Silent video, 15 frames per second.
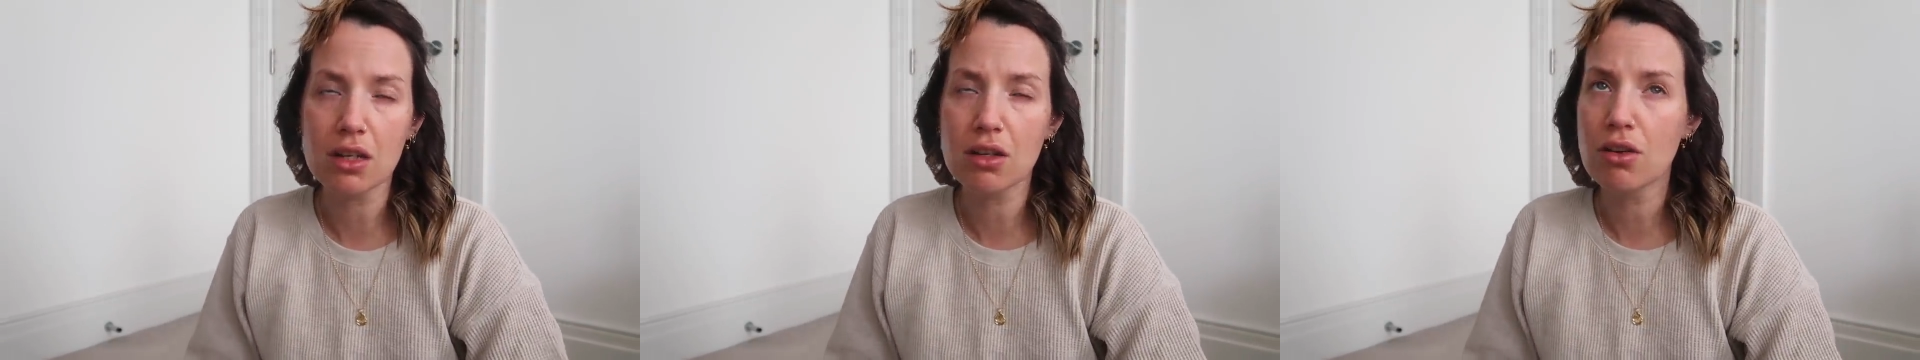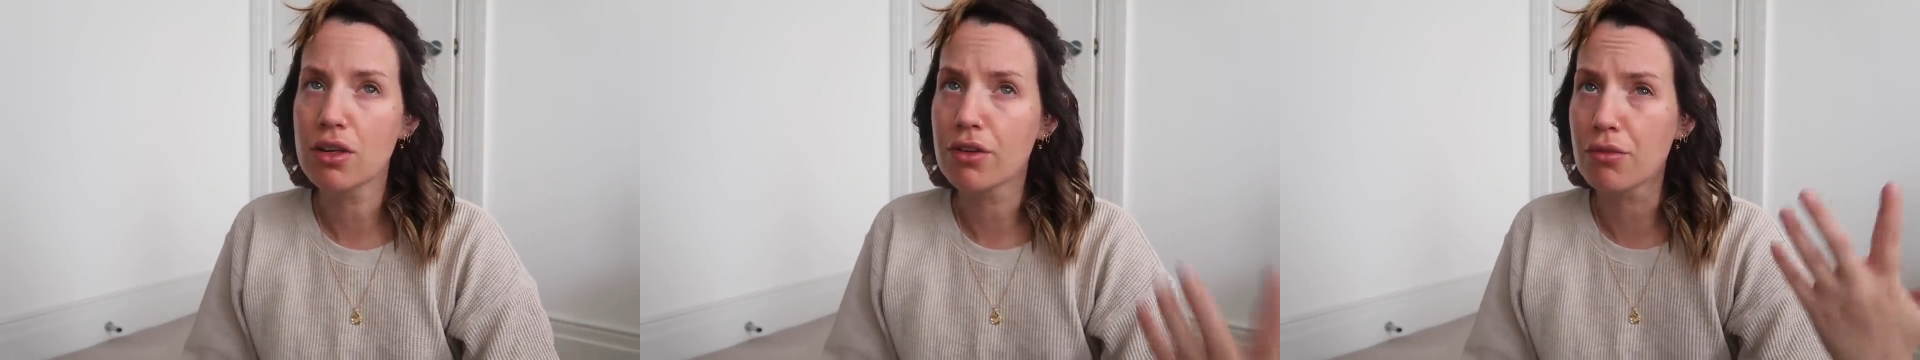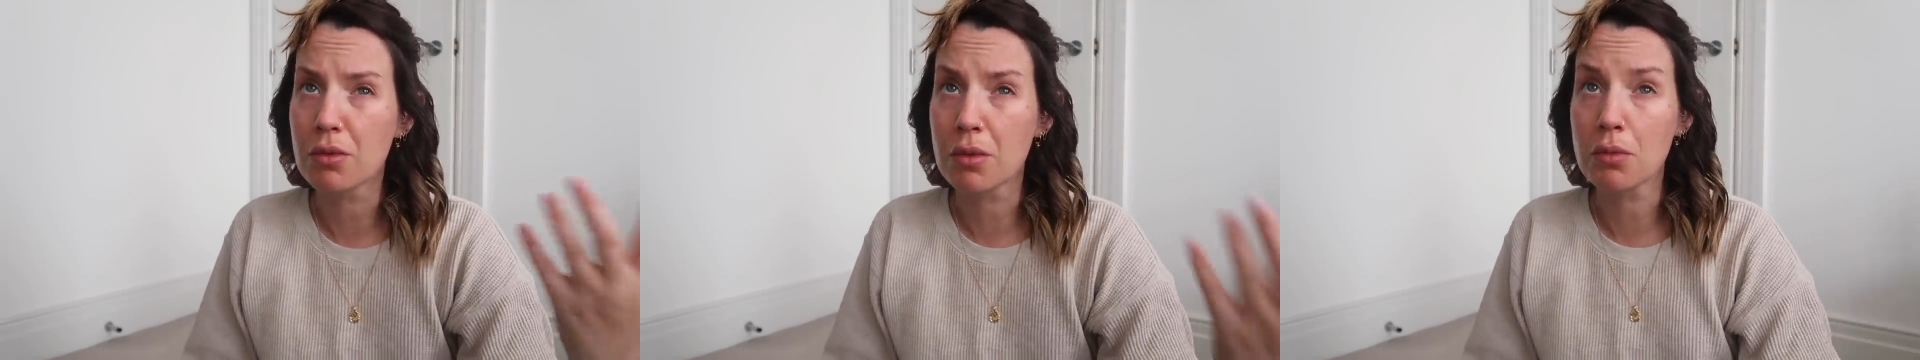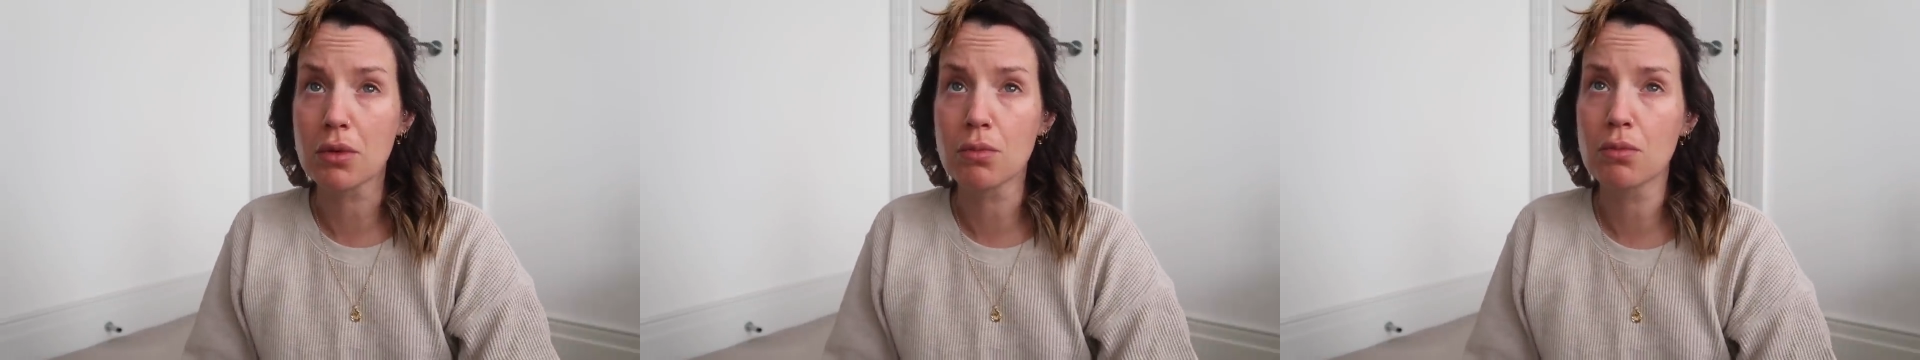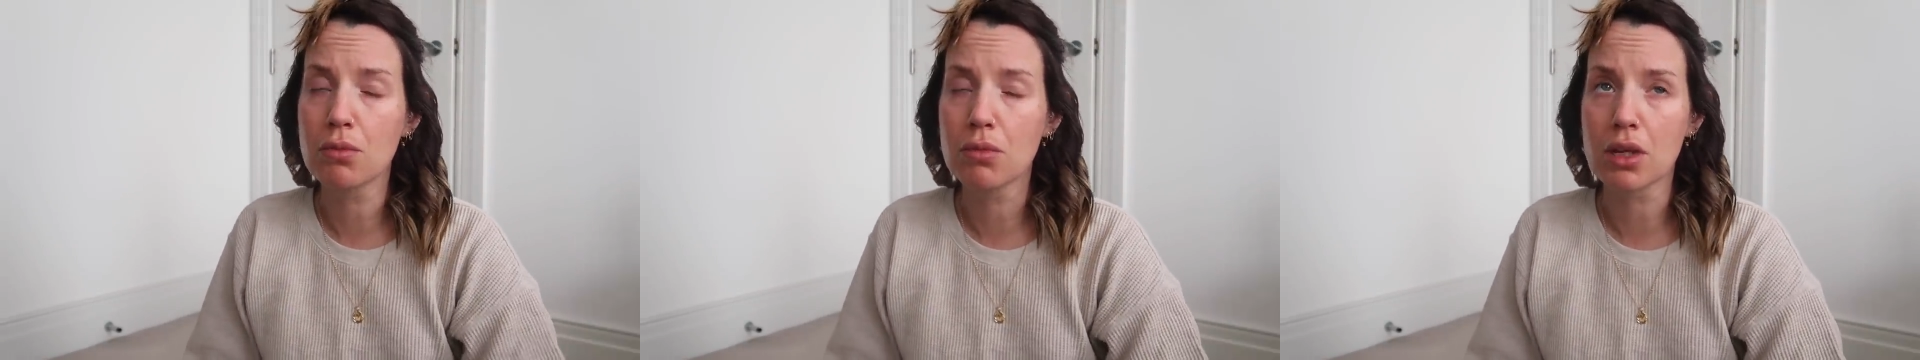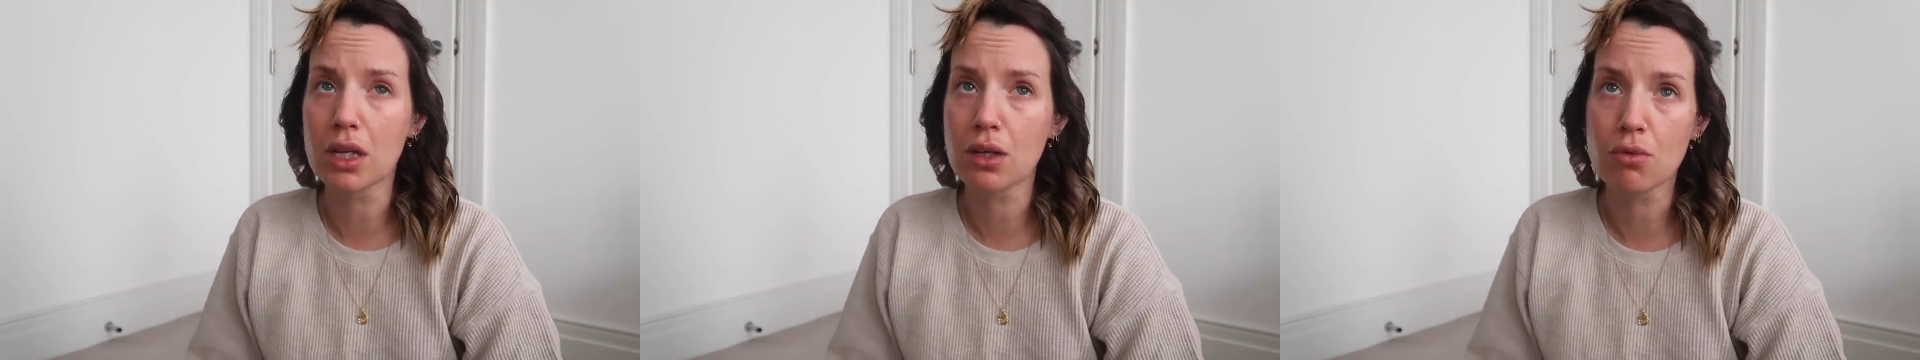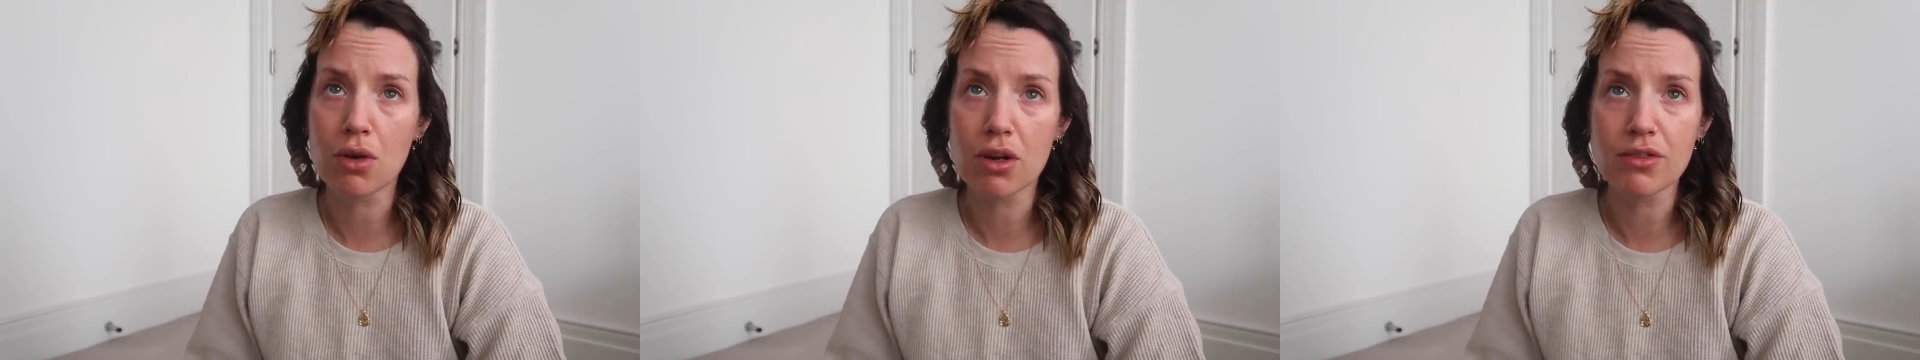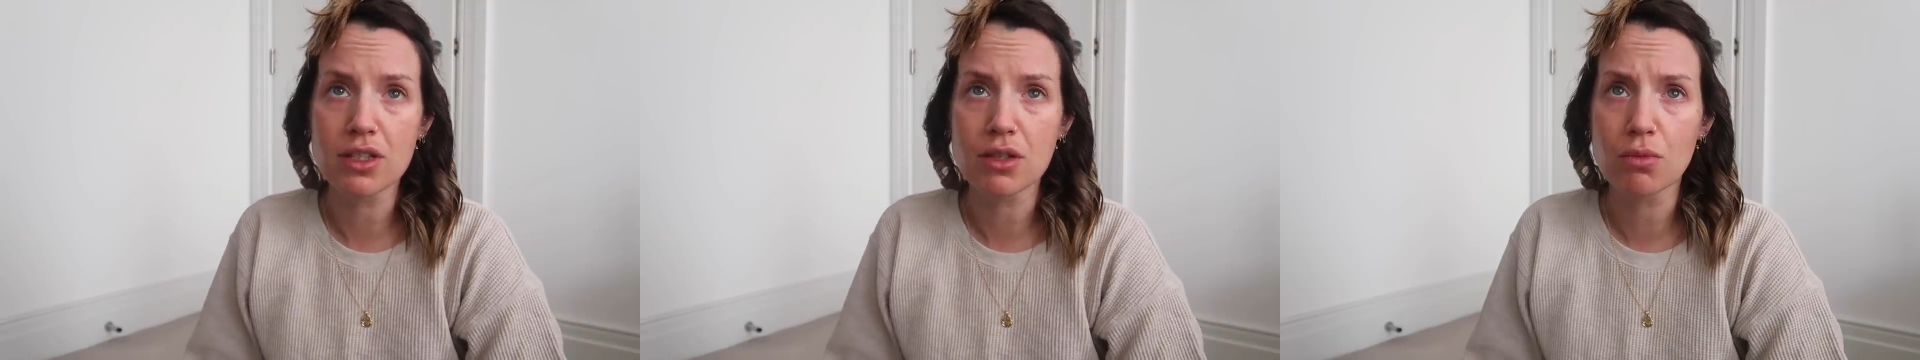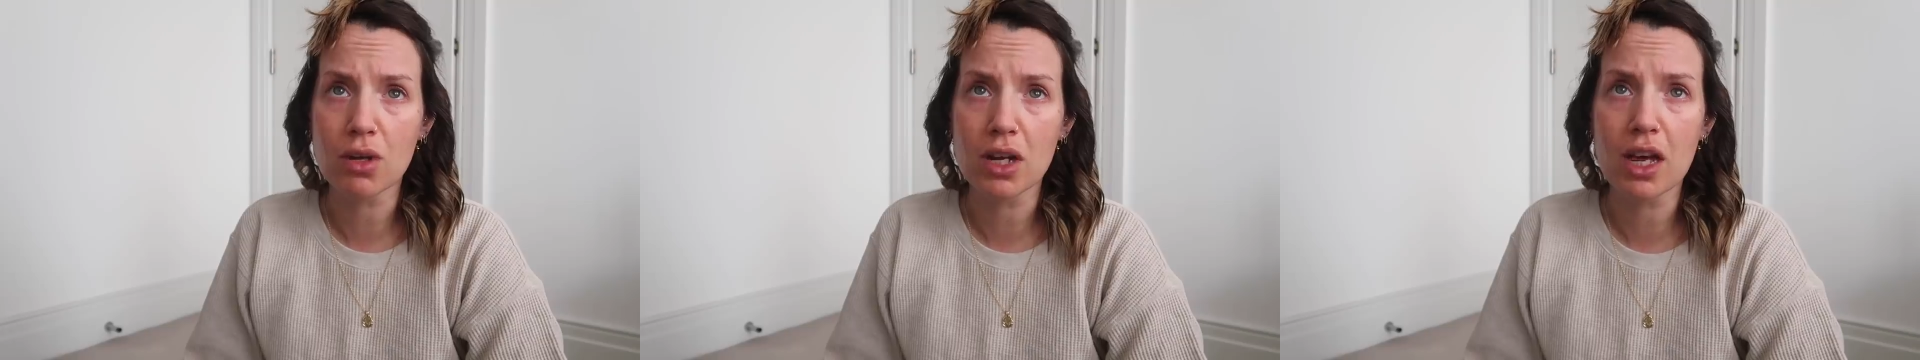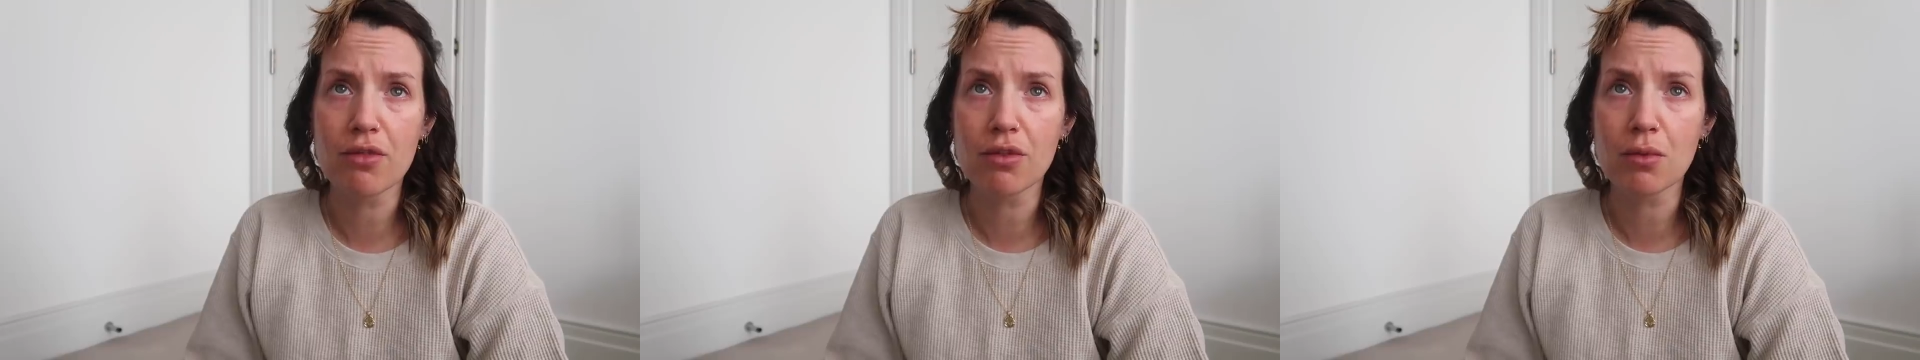I can't even remember like what I've said and
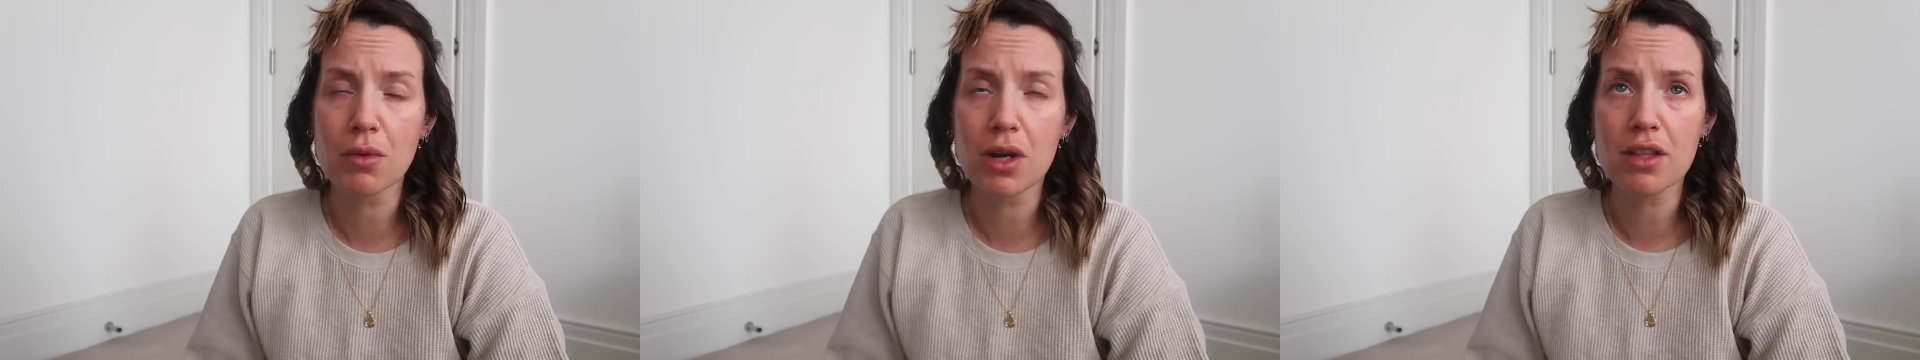what I haven't,